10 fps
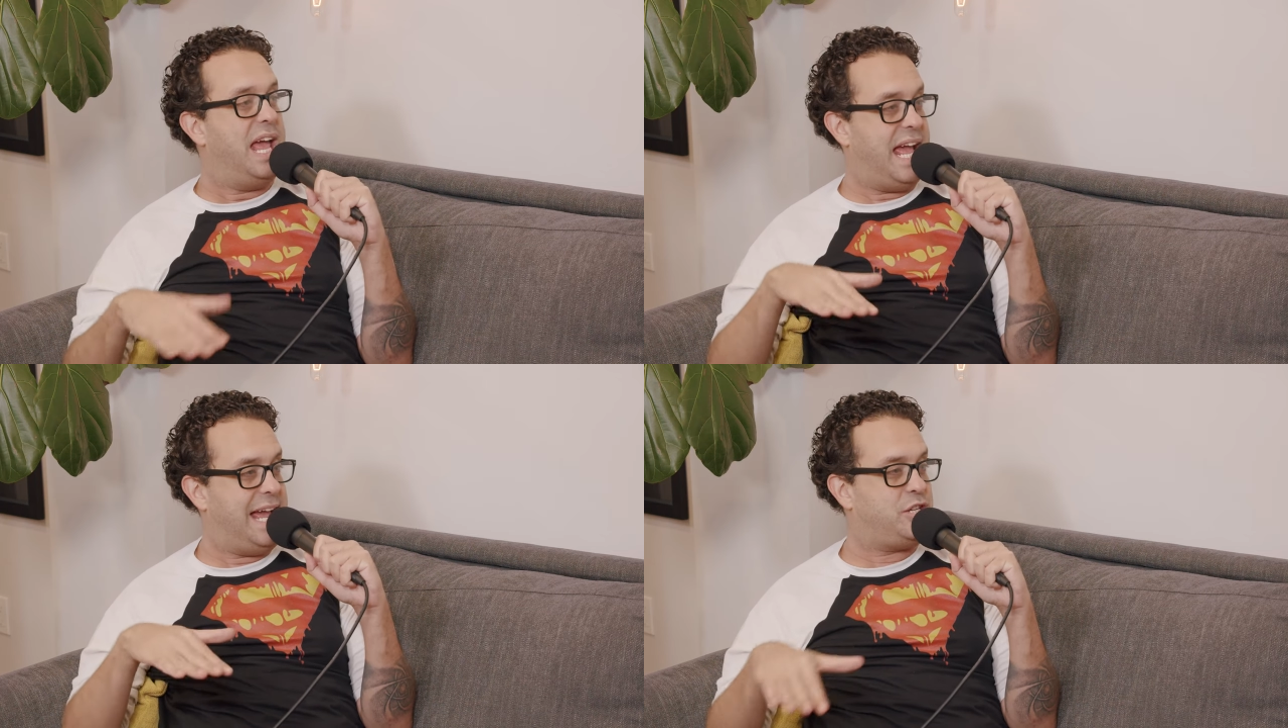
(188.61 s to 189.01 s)

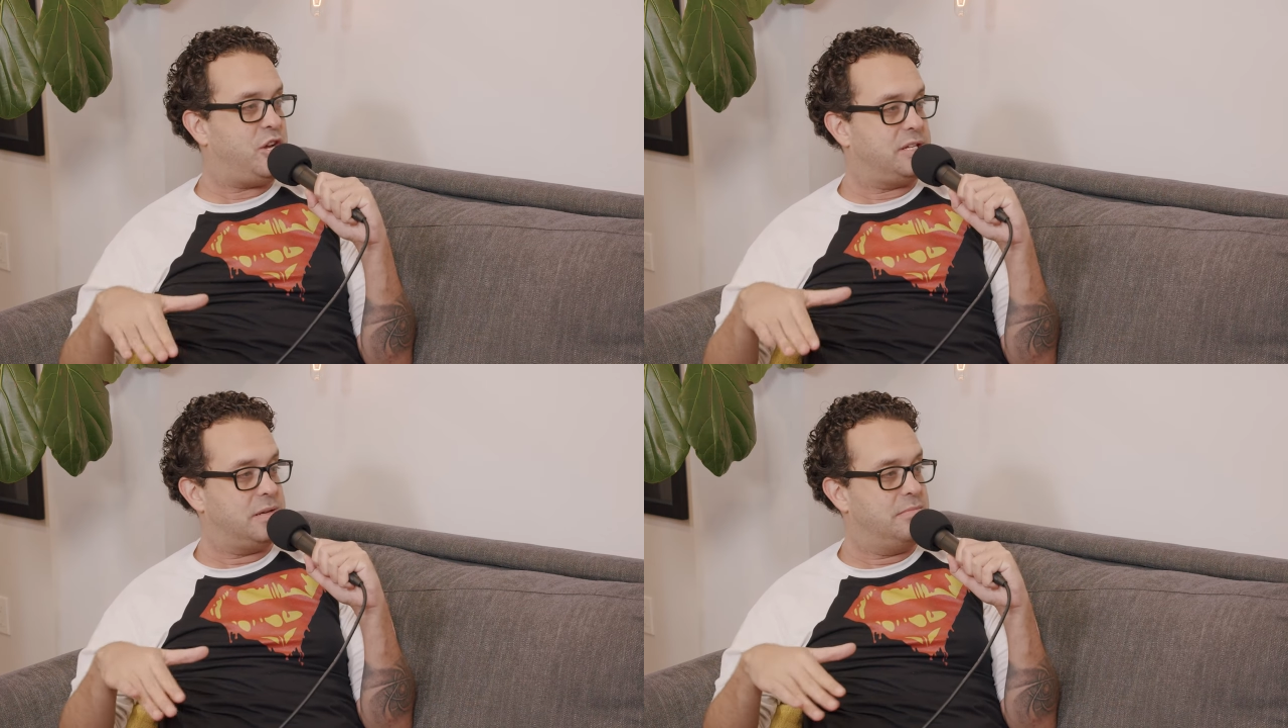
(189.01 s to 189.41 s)

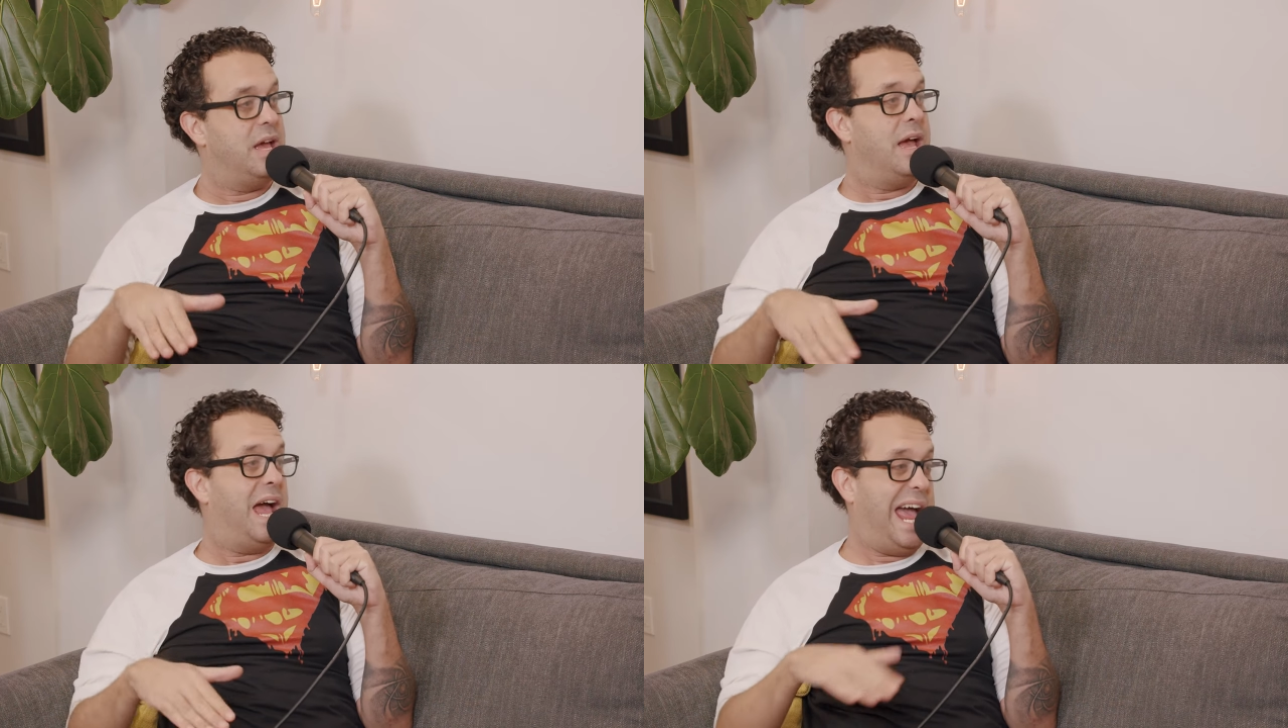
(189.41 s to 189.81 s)
Ageism
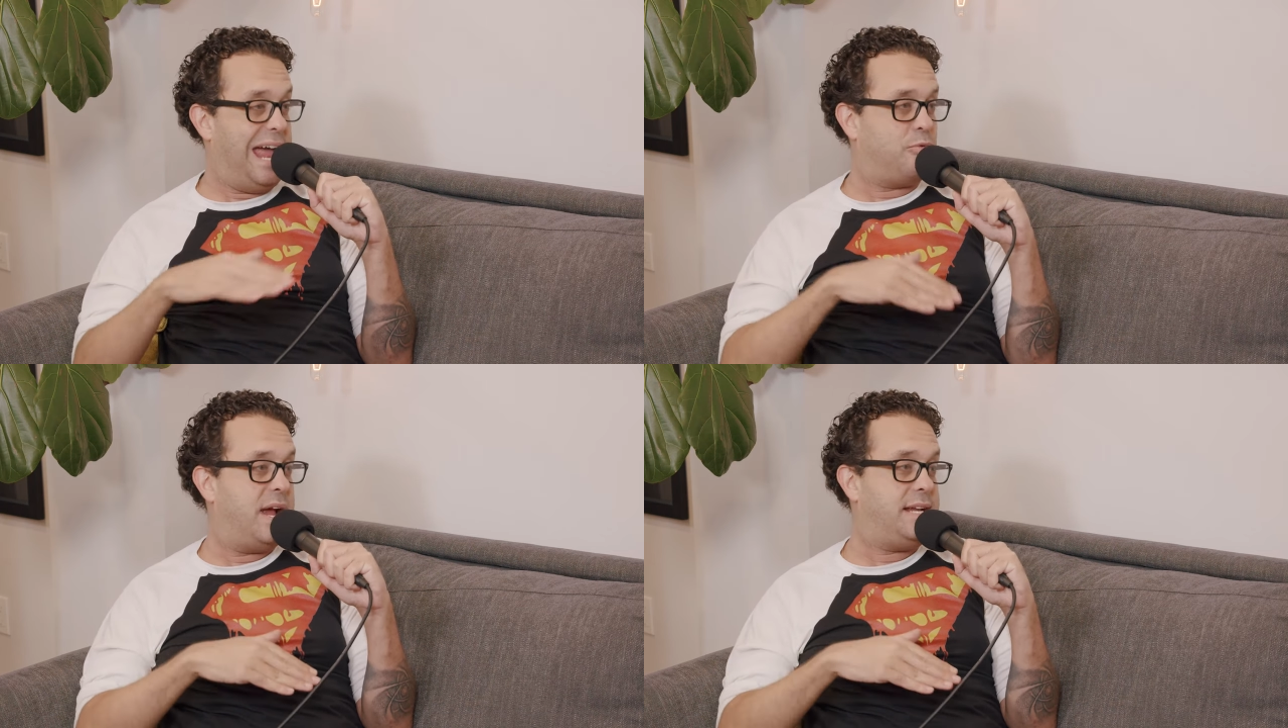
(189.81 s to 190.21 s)

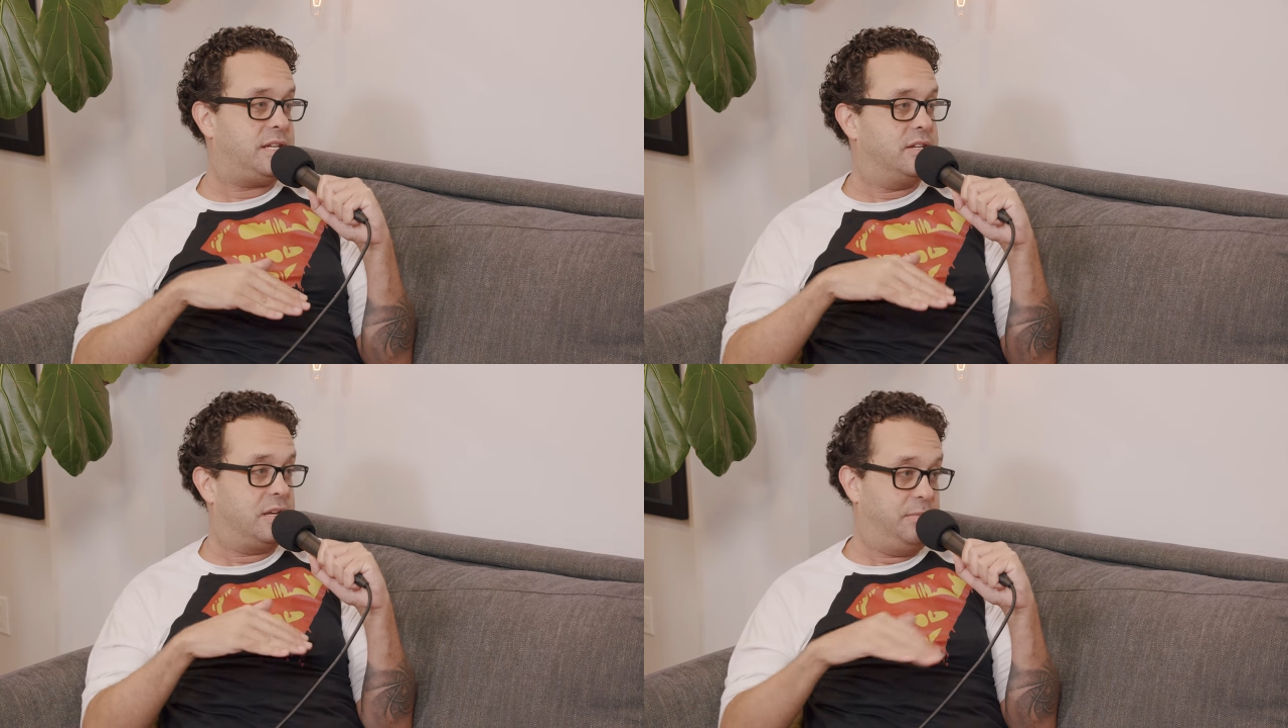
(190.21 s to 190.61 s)
and
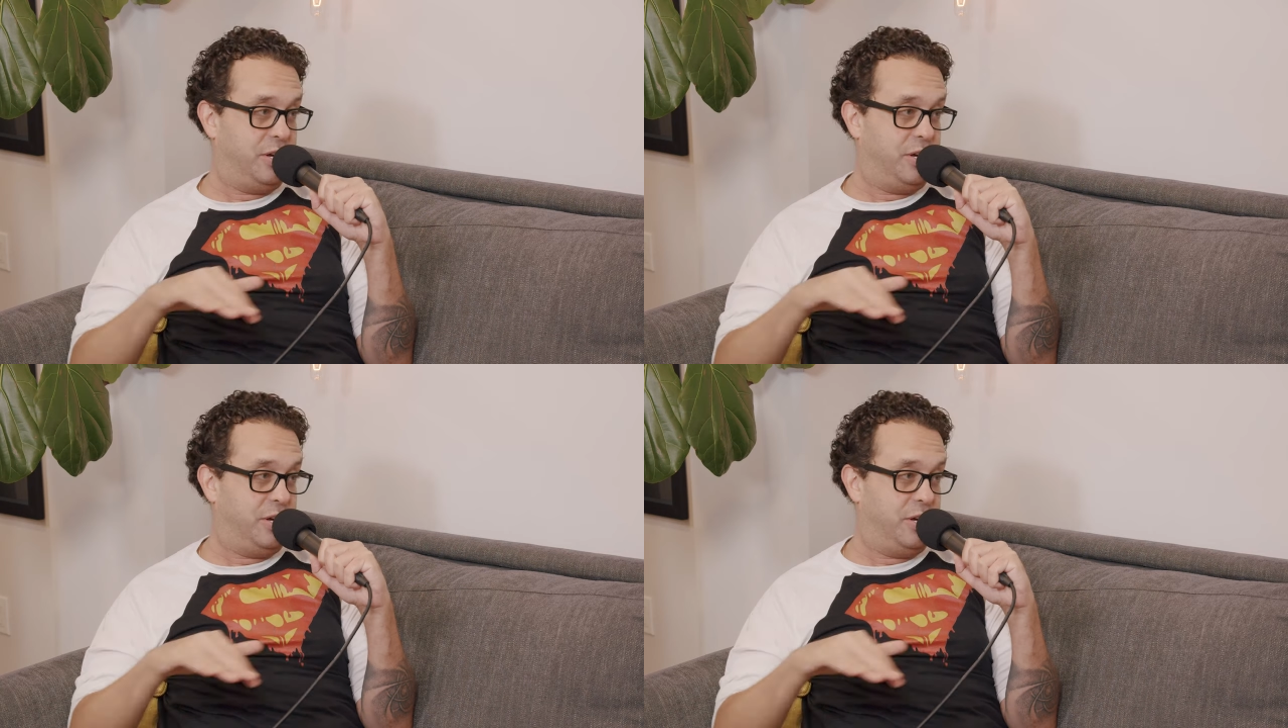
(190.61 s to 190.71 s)
racism.